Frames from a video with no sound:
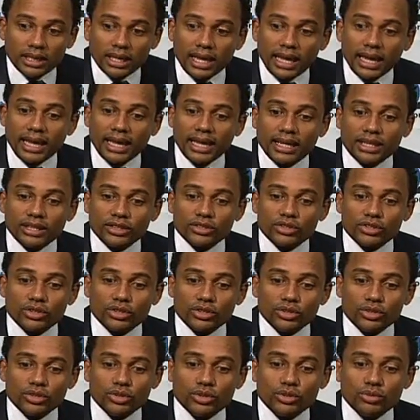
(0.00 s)
and
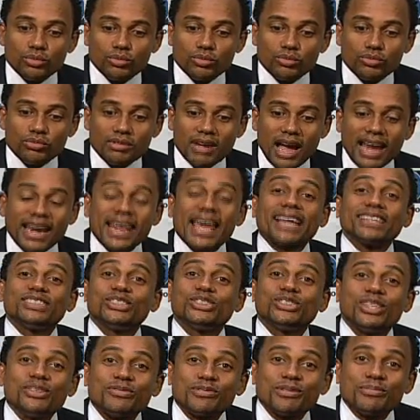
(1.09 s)
you got access
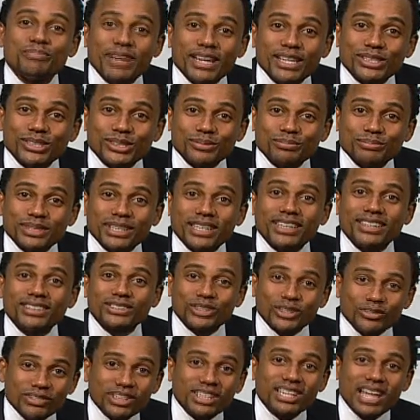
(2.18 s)
to information because
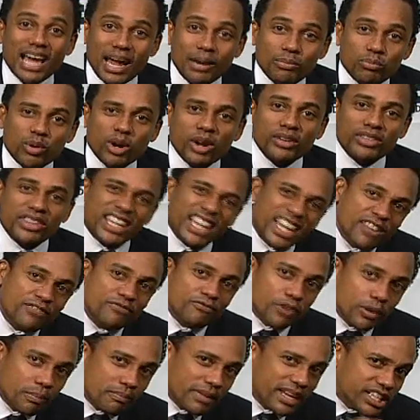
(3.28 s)
of the library, the
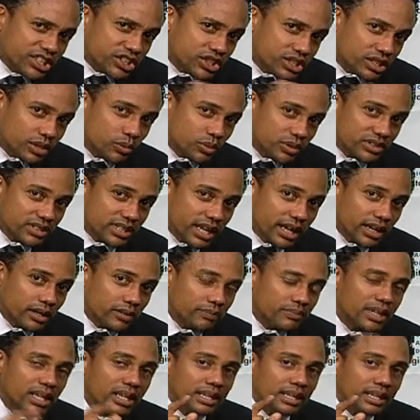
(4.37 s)
information that was there.